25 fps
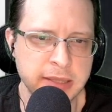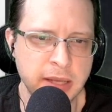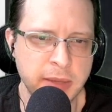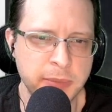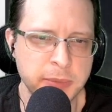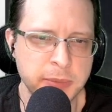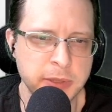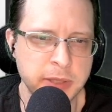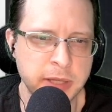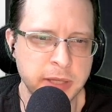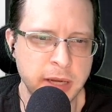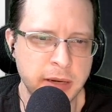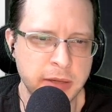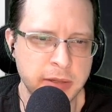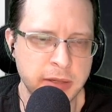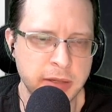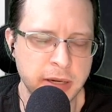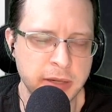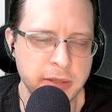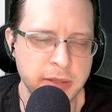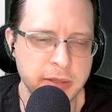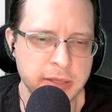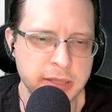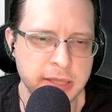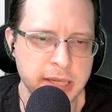help your character
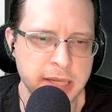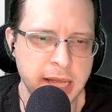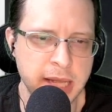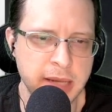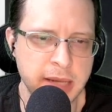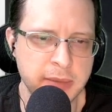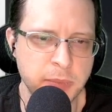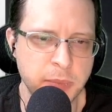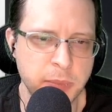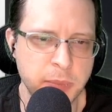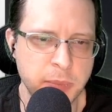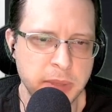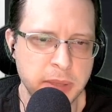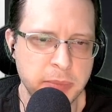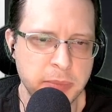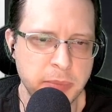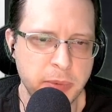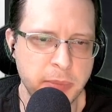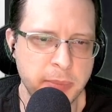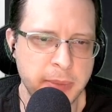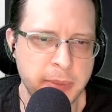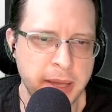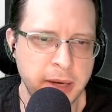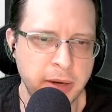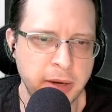understand people
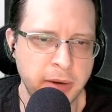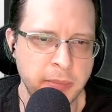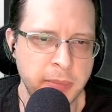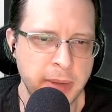better